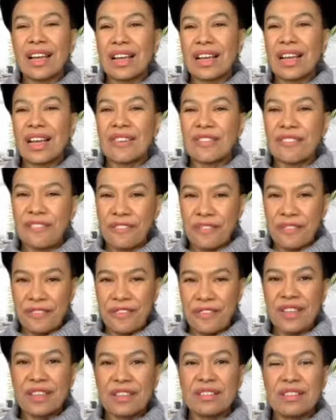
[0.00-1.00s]
I
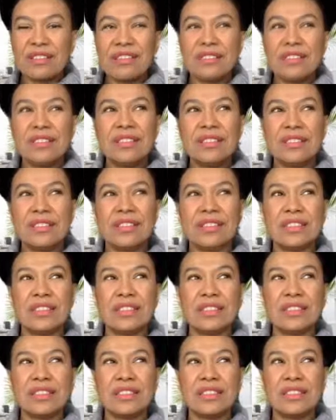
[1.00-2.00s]
feel
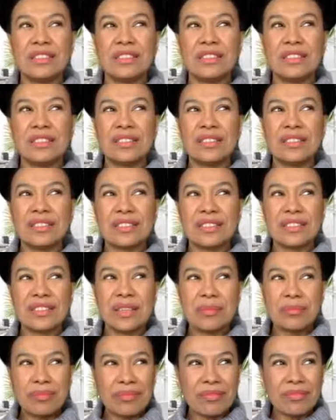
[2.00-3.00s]

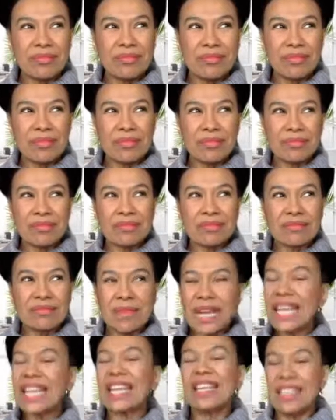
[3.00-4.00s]
that
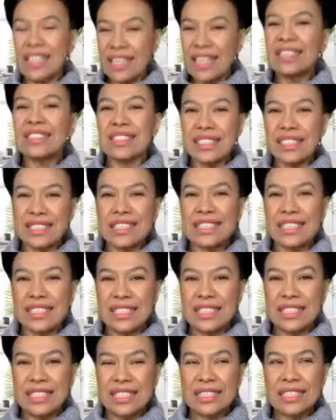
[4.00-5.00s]
my
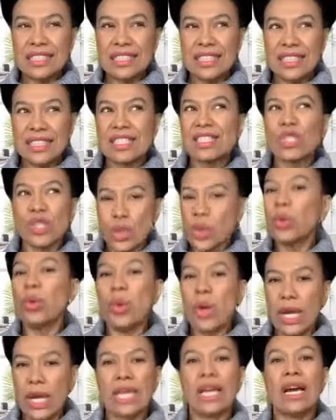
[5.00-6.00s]
identity is who
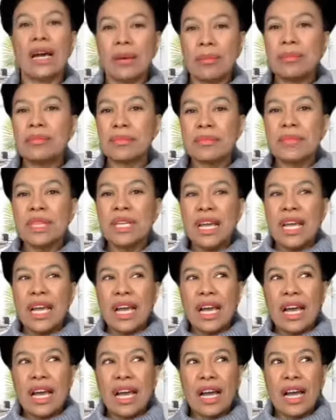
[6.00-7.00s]
I am.
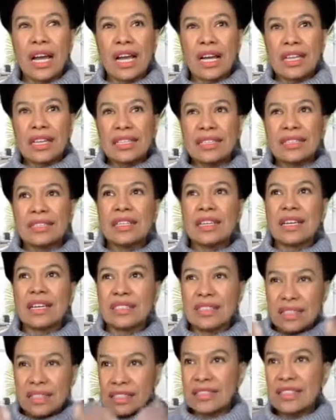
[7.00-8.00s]
I
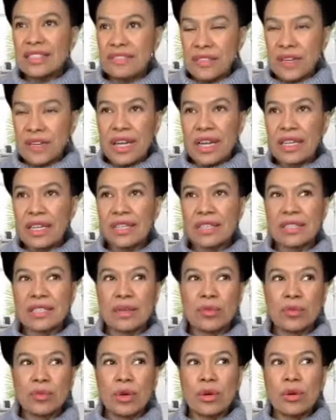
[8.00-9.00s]
identify as
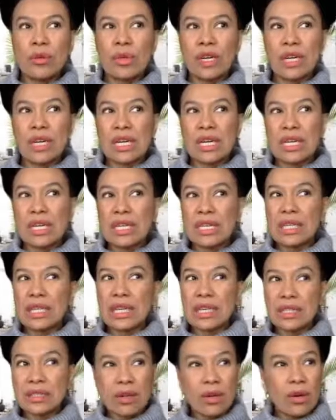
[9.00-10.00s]
a woman.
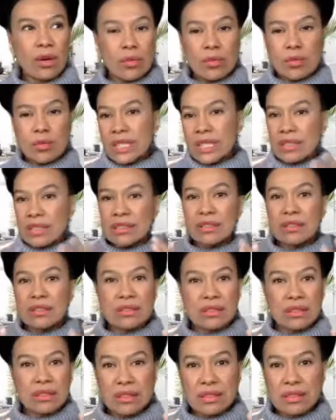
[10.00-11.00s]
I come with
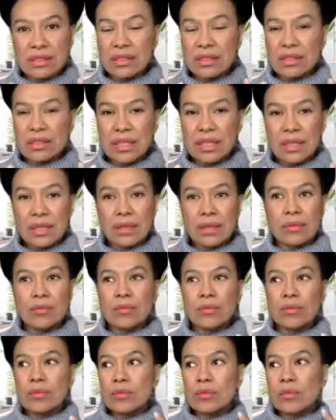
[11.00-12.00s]
all
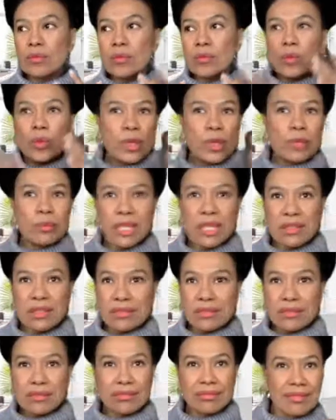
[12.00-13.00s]
the
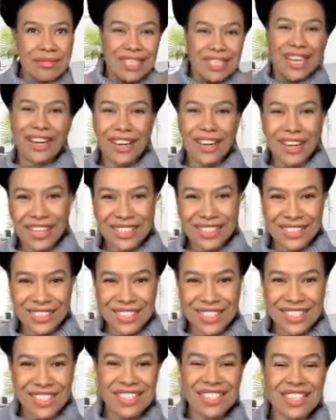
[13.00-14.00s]
women
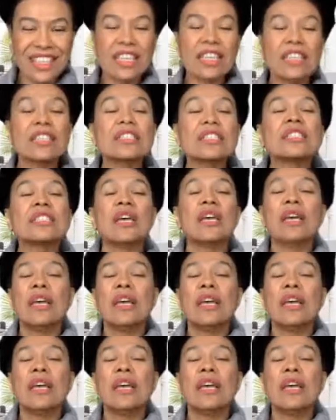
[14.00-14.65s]
characteristics.